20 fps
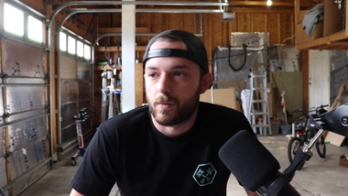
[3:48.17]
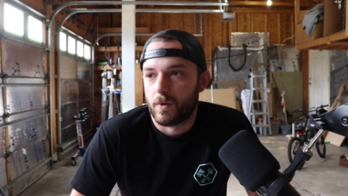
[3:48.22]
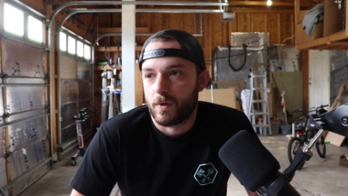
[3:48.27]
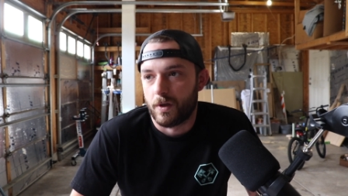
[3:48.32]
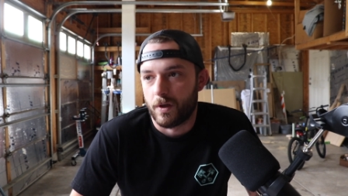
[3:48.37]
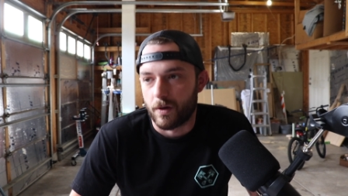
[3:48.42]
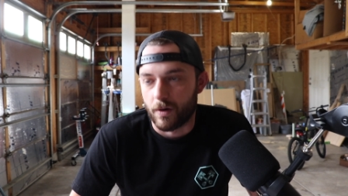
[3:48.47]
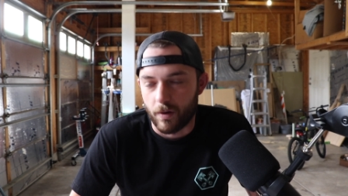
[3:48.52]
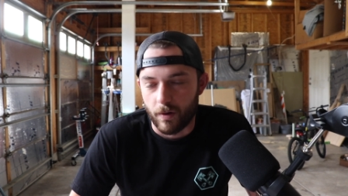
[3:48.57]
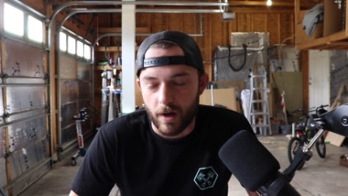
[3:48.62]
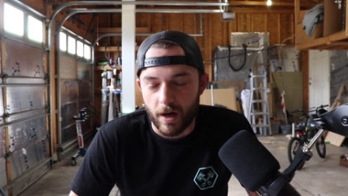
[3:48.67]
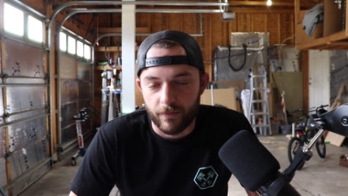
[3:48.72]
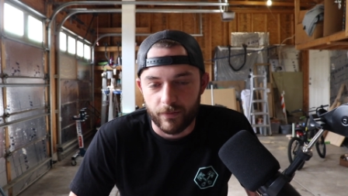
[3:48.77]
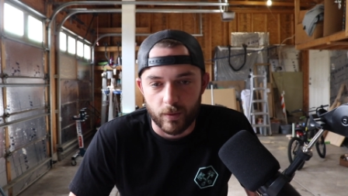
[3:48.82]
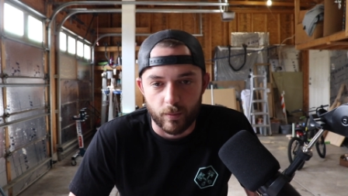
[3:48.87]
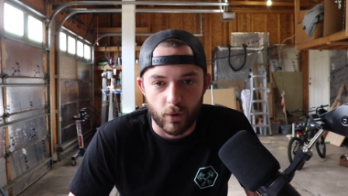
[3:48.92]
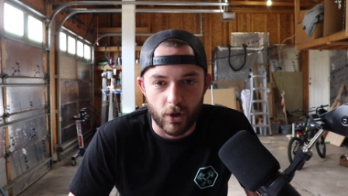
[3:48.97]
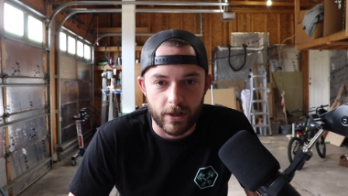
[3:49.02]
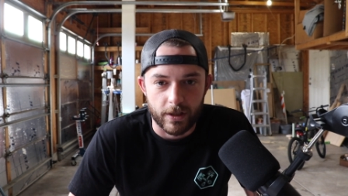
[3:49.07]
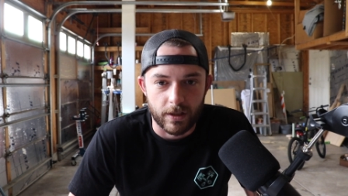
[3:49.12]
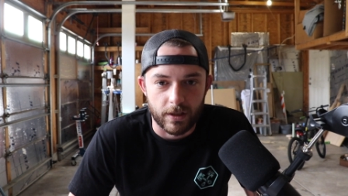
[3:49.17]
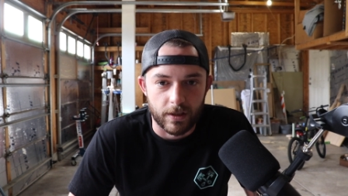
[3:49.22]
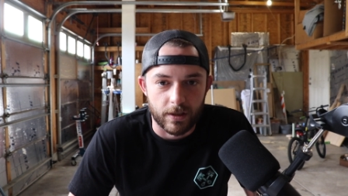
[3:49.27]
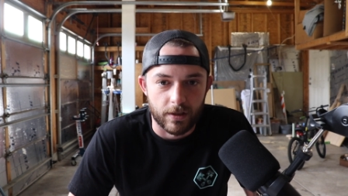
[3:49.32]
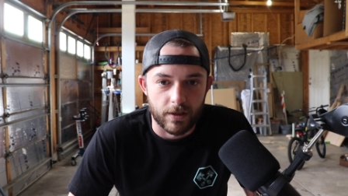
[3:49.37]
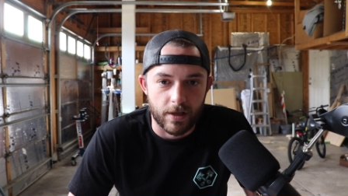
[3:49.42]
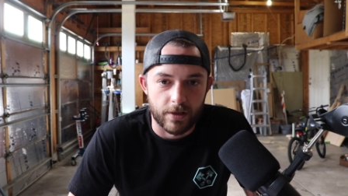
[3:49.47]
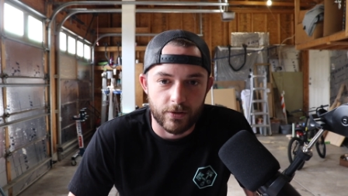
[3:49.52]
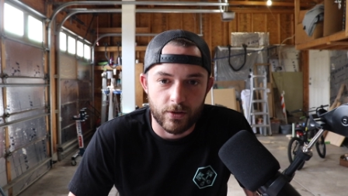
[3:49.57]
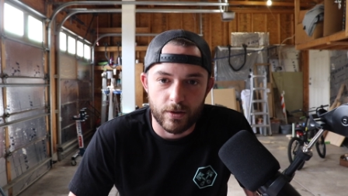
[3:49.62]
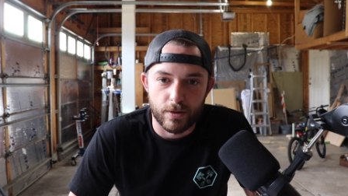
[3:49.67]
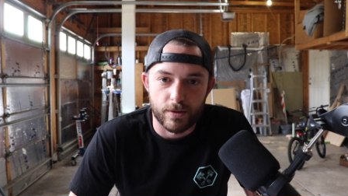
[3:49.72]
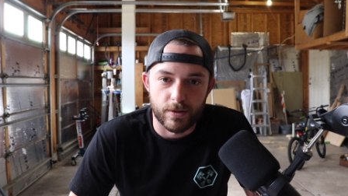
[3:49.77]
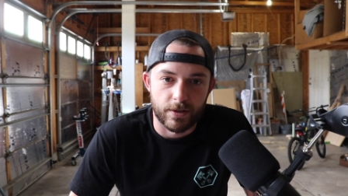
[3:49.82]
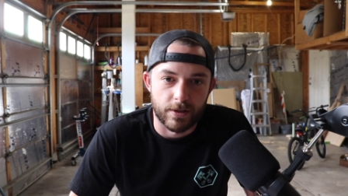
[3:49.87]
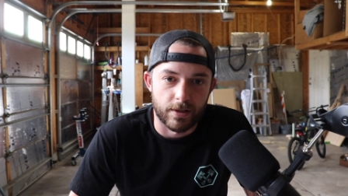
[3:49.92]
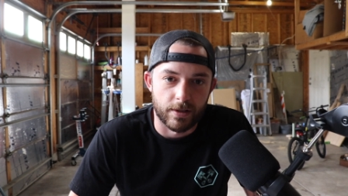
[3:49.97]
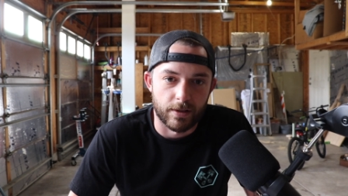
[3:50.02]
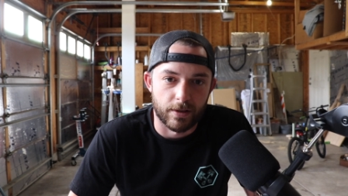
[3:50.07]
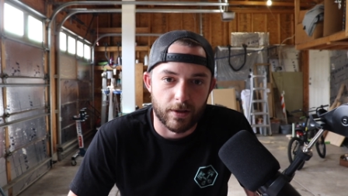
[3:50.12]
after breaking in an engine and
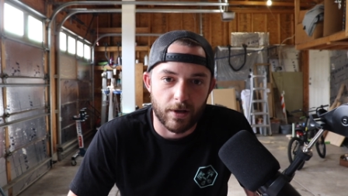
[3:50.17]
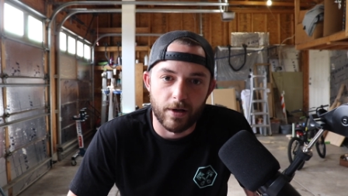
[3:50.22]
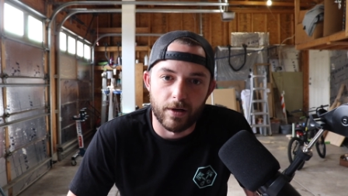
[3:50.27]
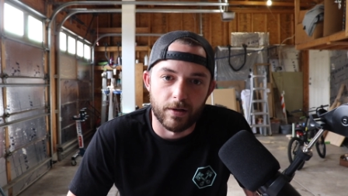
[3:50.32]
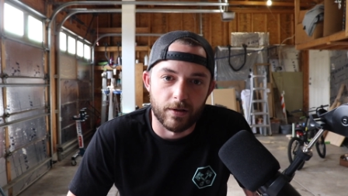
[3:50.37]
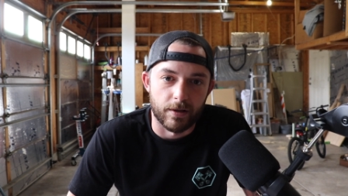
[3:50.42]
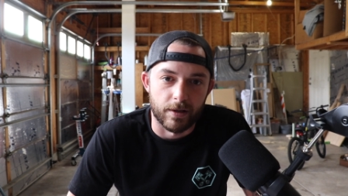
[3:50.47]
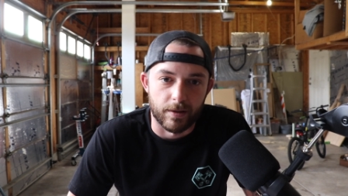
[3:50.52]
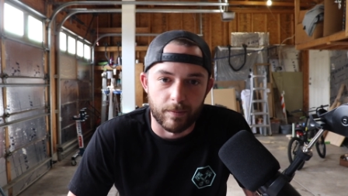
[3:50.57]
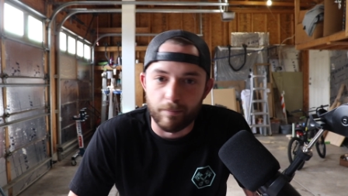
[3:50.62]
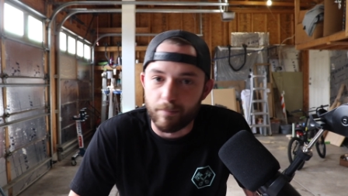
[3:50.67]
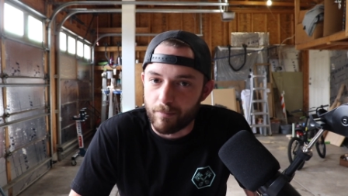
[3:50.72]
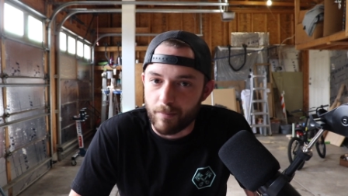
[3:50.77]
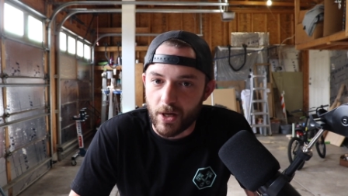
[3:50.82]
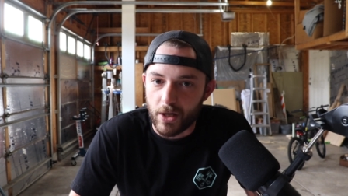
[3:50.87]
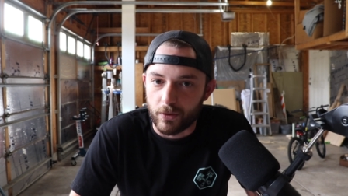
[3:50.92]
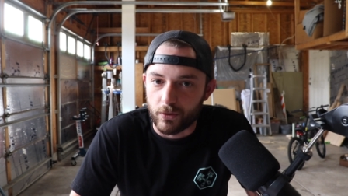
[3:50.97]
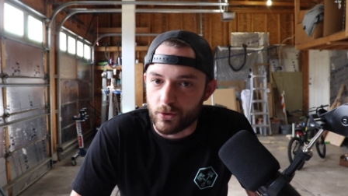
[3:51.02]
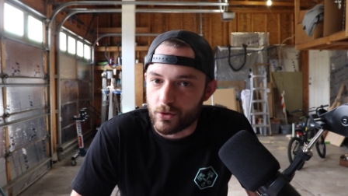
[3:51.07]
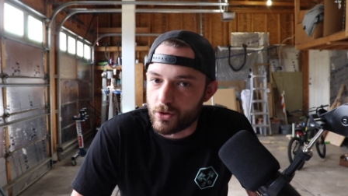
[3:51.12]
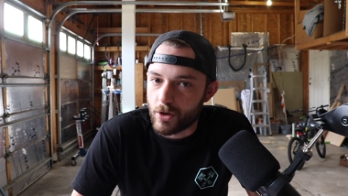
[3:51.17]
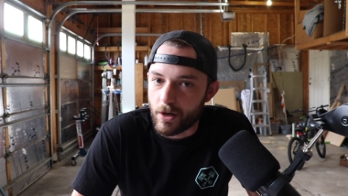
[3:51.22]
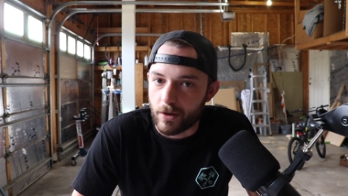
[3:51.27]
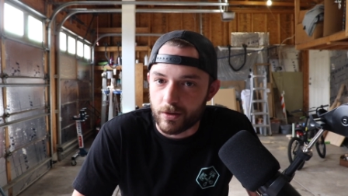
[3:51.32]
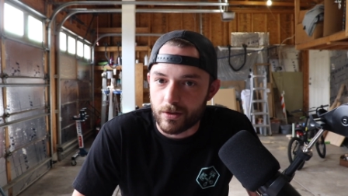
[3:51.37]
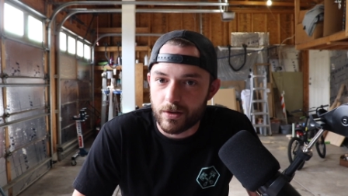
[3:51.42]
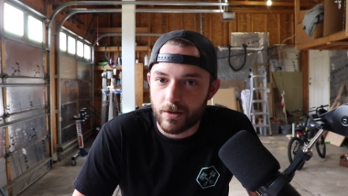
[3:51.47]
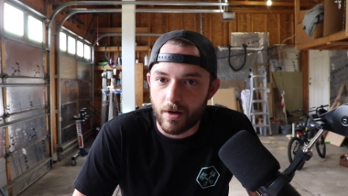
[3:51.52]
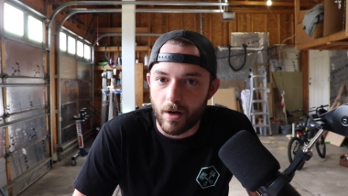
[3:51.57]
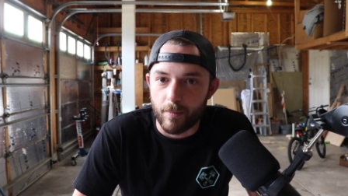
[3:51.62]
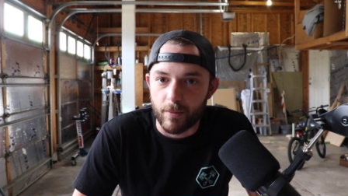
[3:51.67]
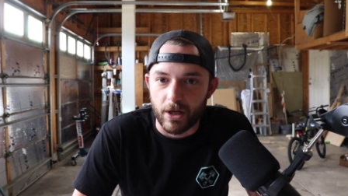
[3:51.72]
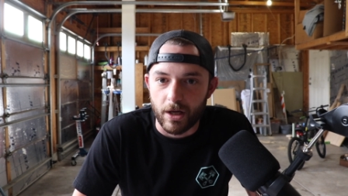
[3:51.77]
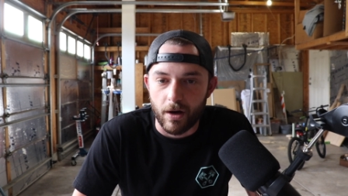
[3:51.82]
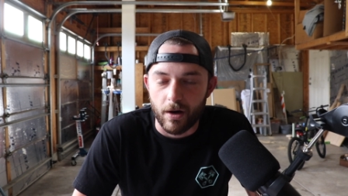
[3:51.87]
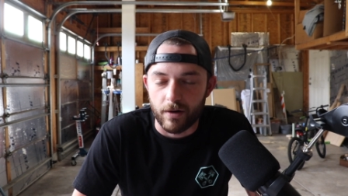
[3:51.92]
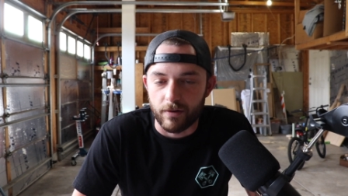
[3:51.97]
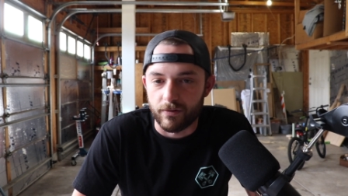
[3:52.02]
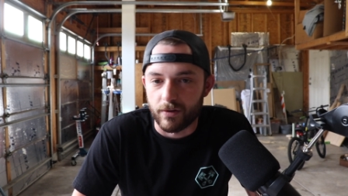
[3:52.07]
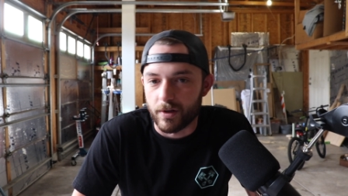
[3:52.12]
seeing kind of like metal chunks coming
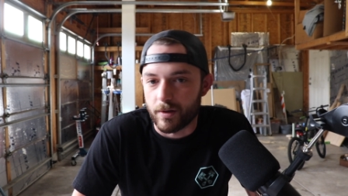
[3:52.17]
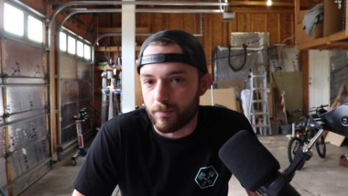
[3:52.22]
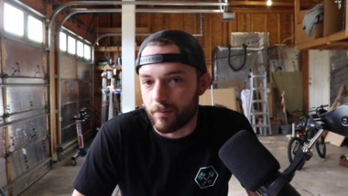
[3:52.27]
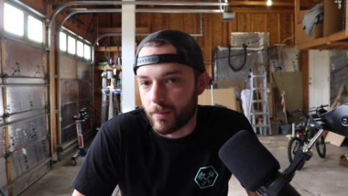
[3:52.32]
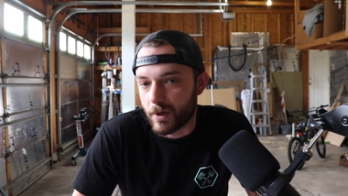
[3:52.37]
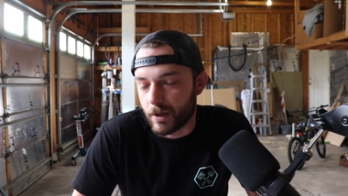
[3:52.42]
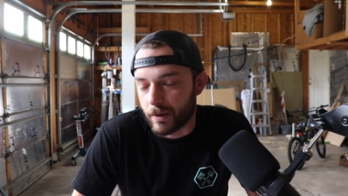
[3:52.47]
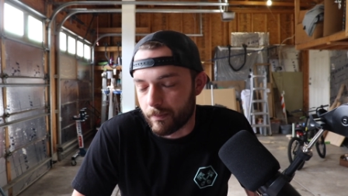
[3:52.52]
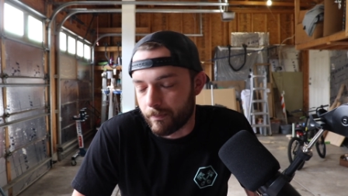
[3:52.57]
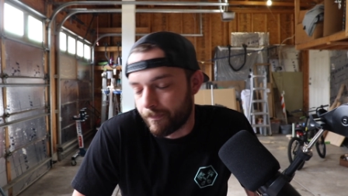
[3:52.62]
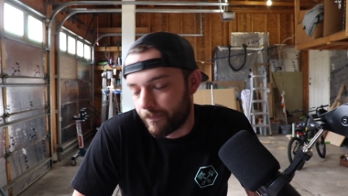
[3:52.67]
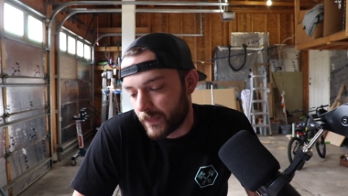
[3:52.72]
out of it. But